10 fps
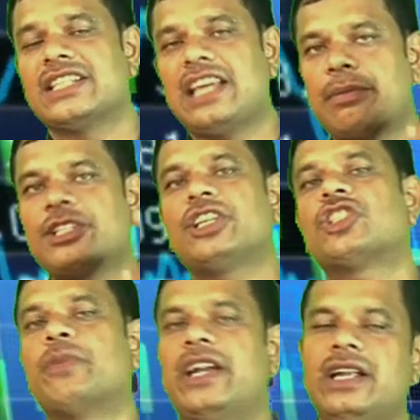They have a
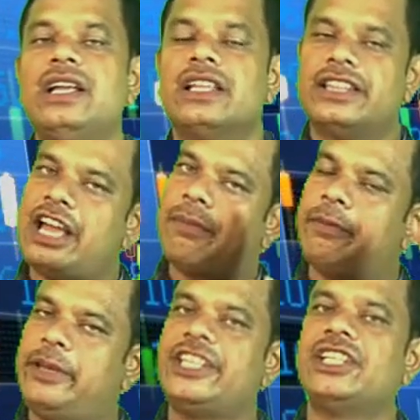judgment, they have a
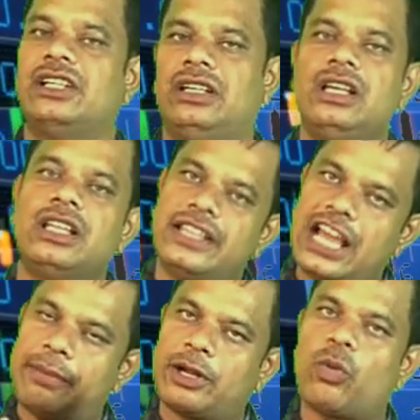vision, they
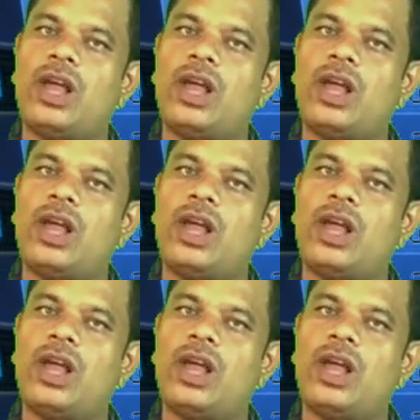have